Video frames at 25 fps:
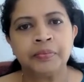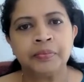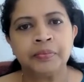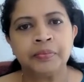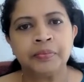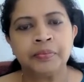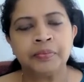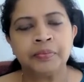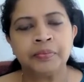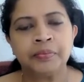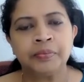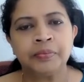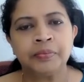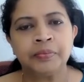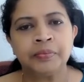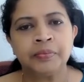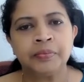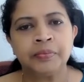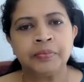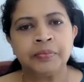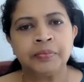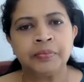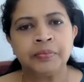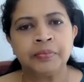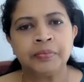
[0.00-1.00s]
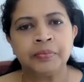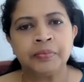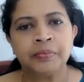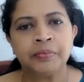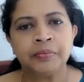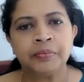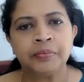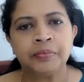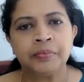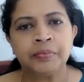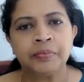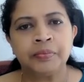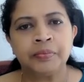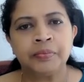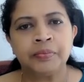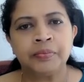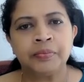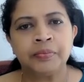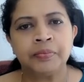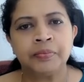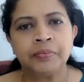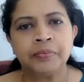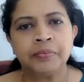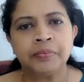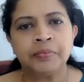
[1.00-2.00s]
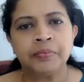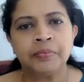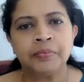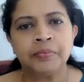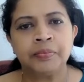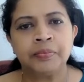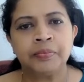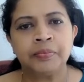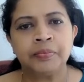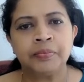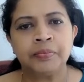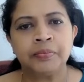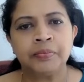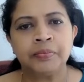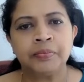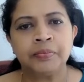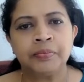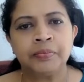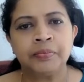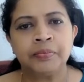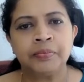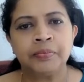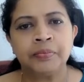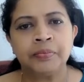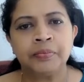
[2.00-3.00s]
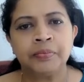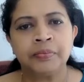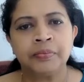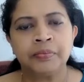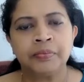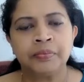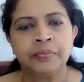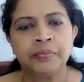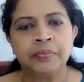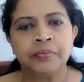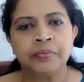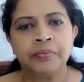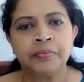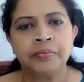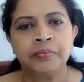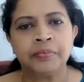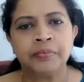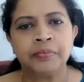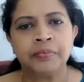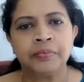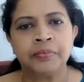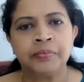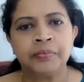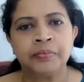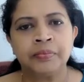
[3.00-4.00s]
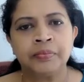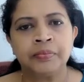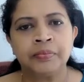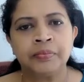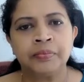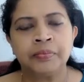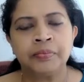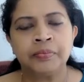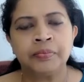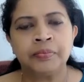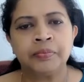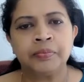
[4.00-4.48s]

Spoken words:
[no speech]